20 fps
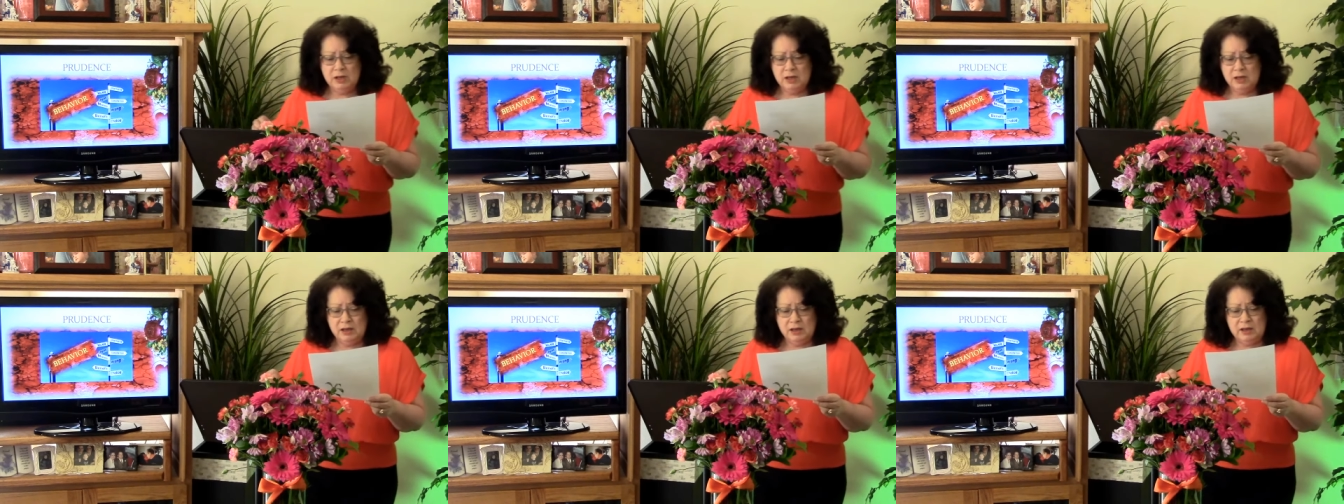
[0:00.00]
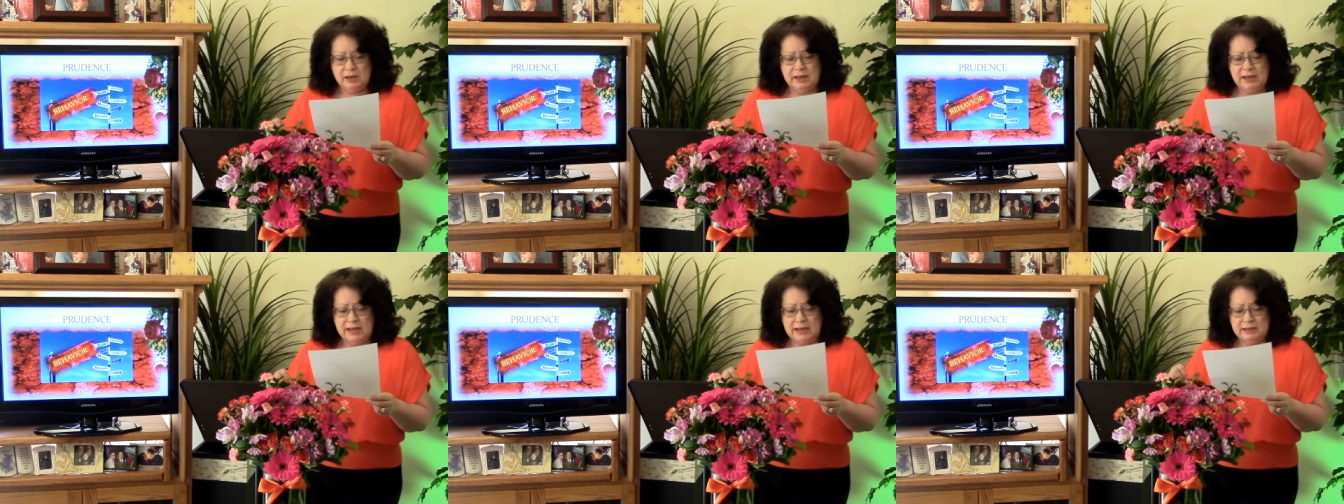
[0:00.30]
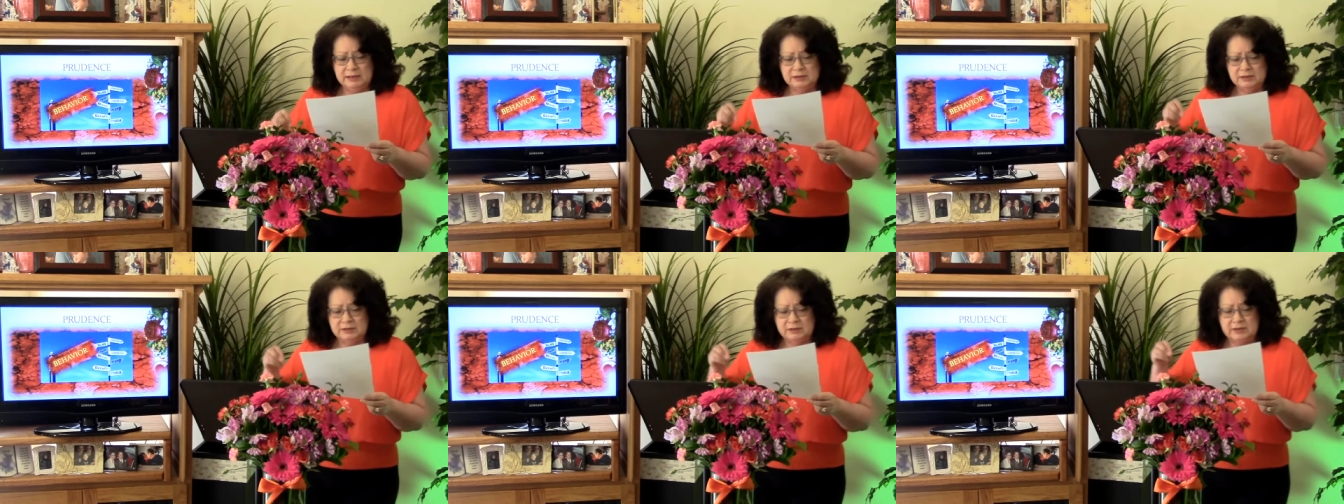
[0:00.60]
uh,
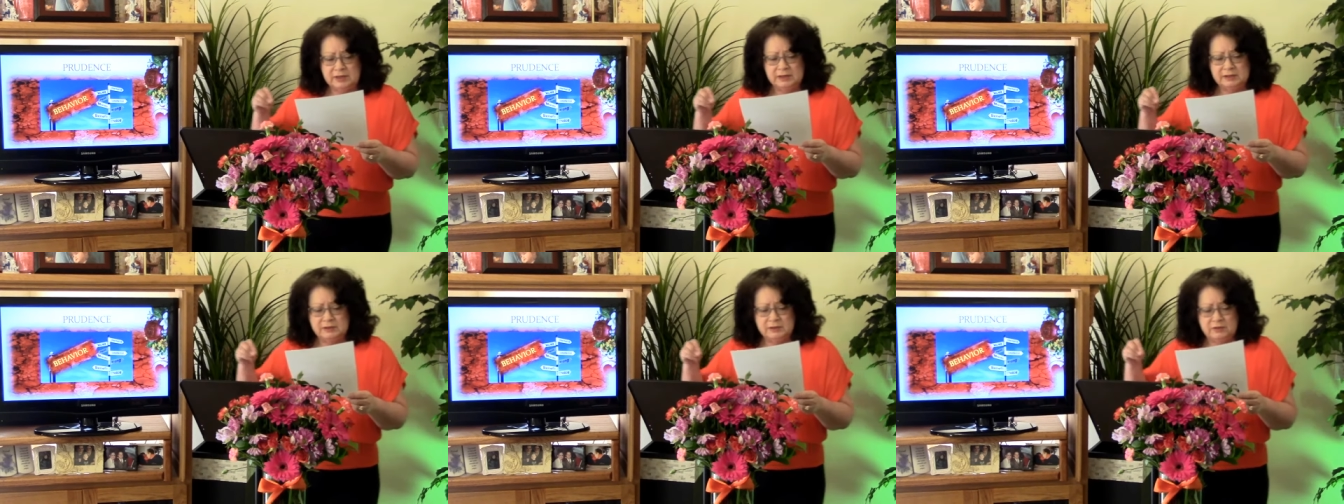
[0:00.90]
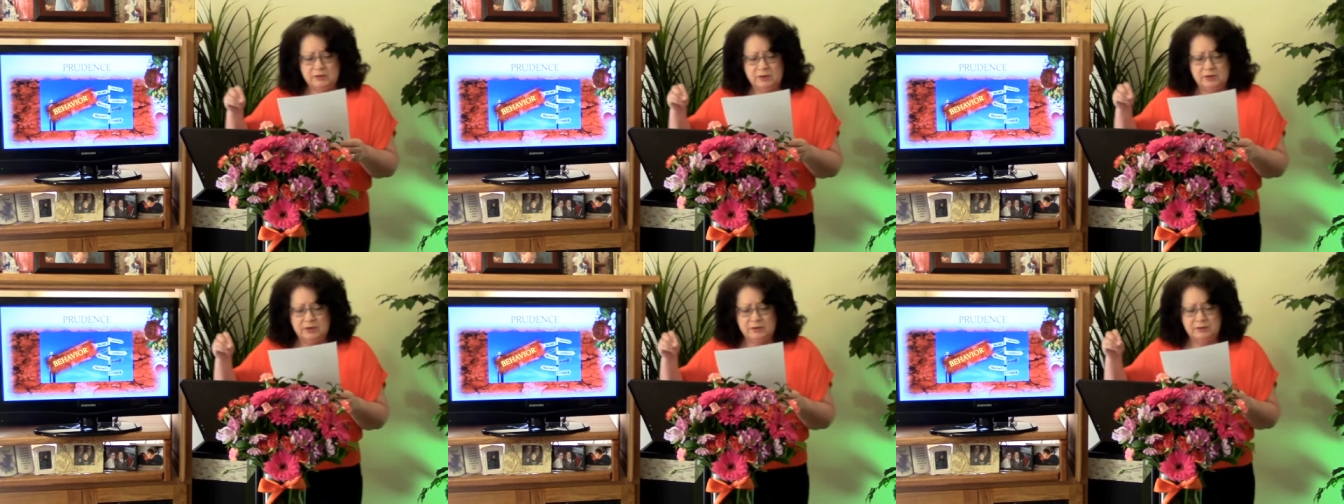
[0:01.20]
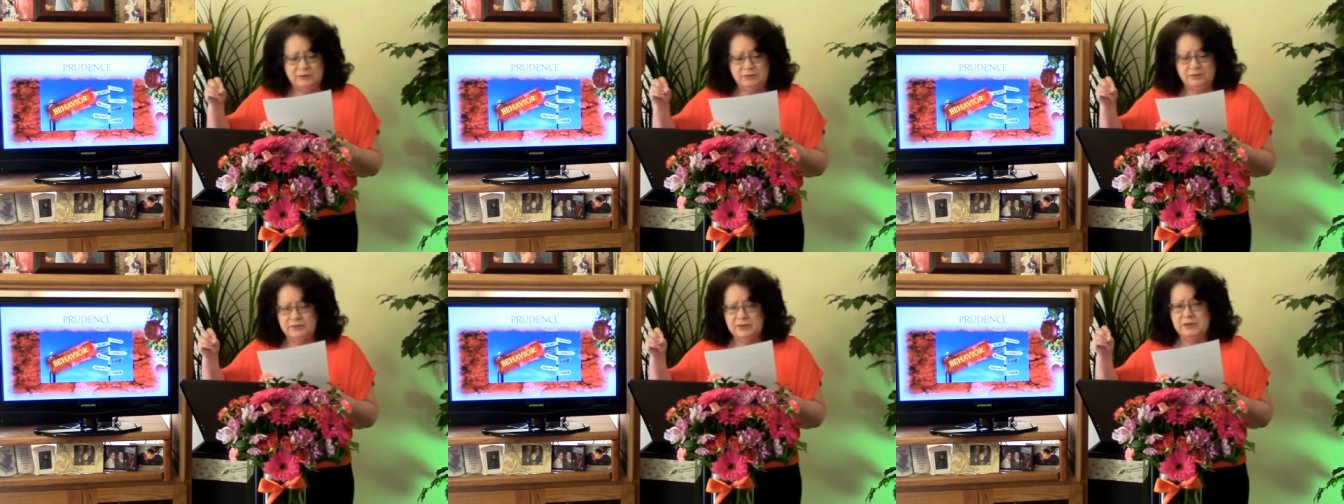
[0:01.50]
as this
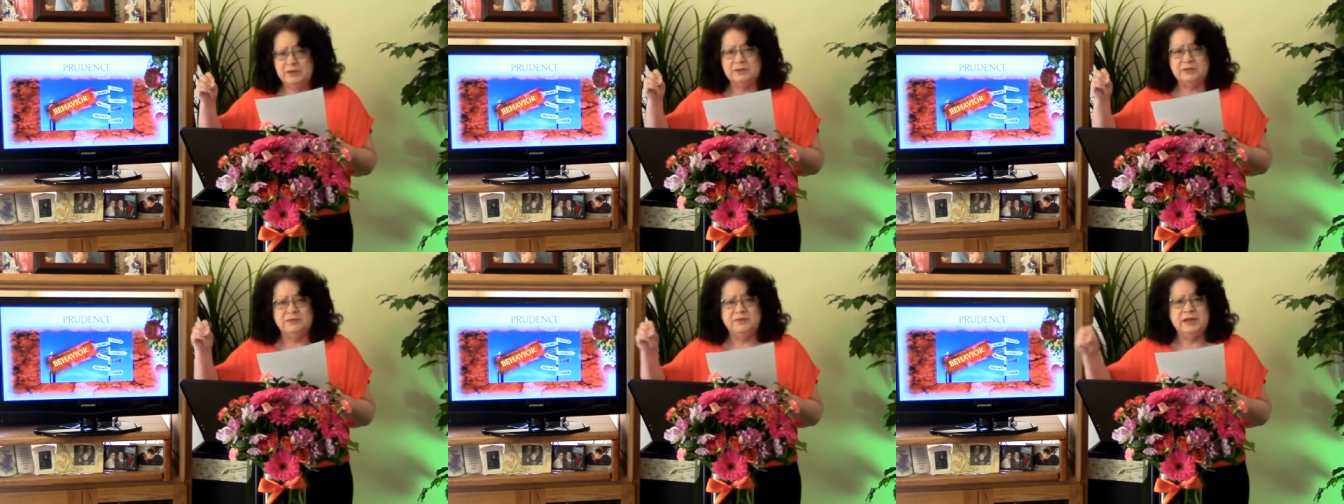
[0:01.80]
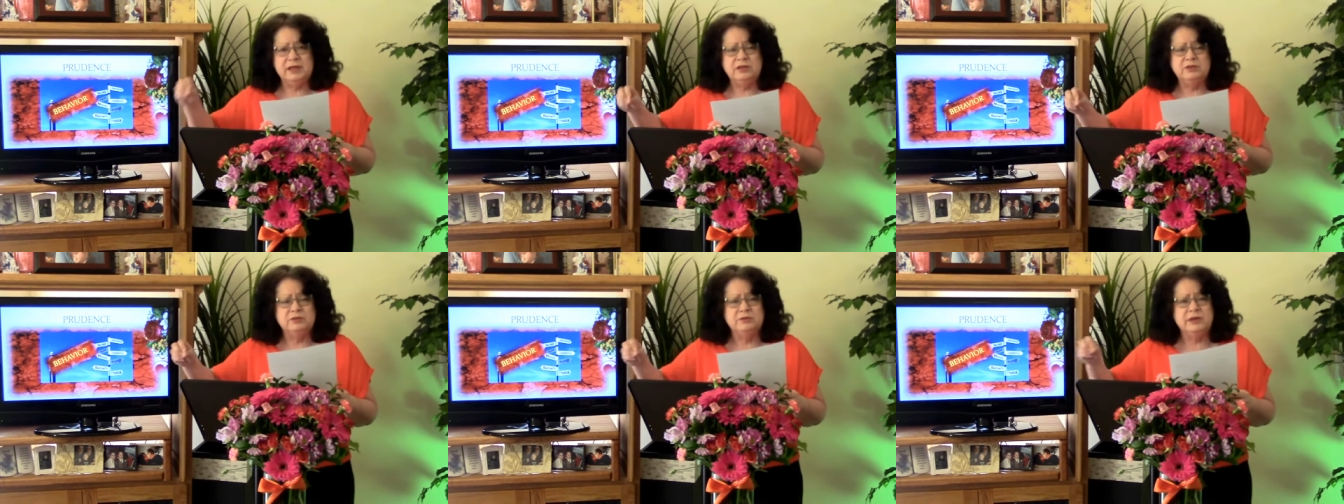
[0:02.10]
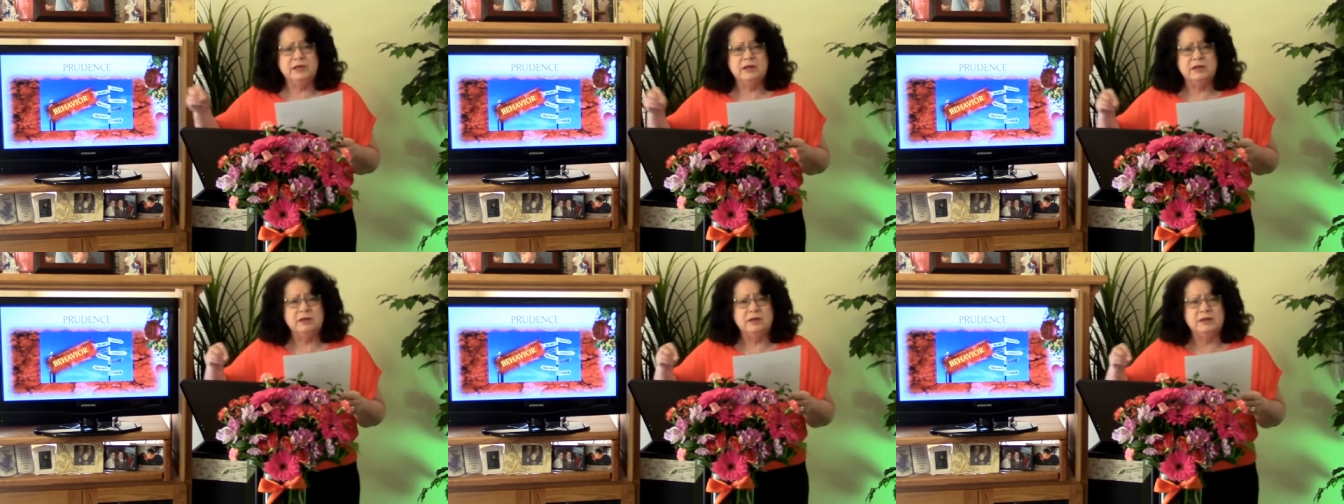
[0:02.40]
uh, this
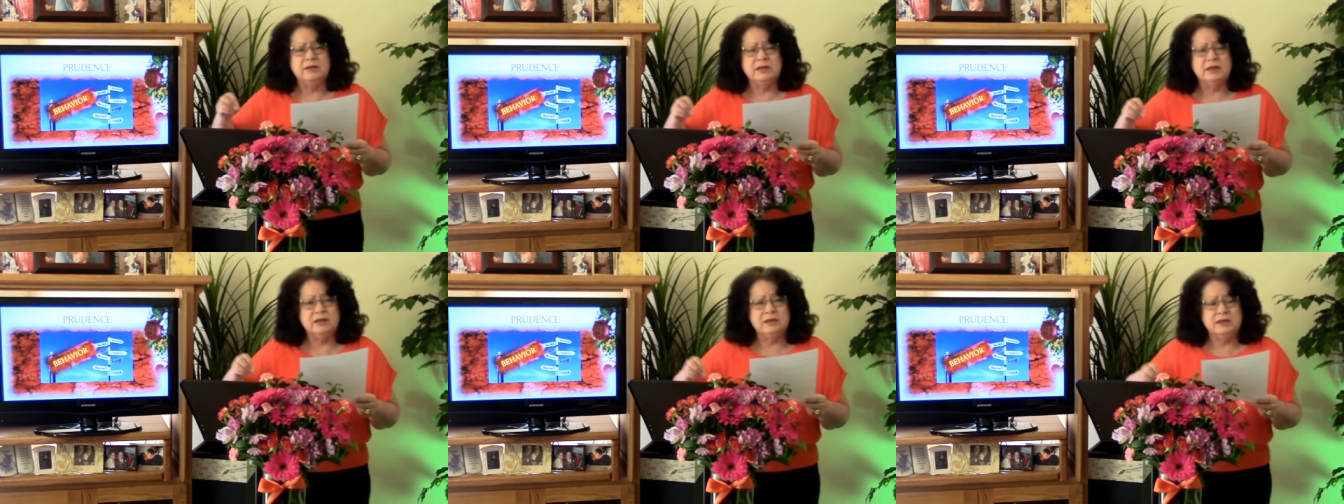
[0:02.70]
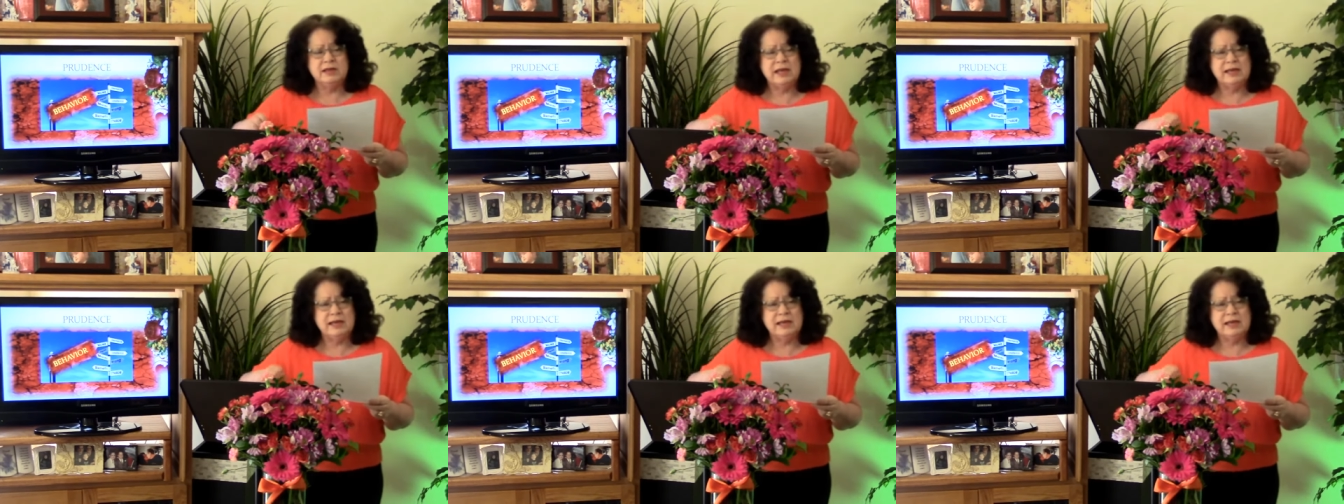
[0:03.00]
victory that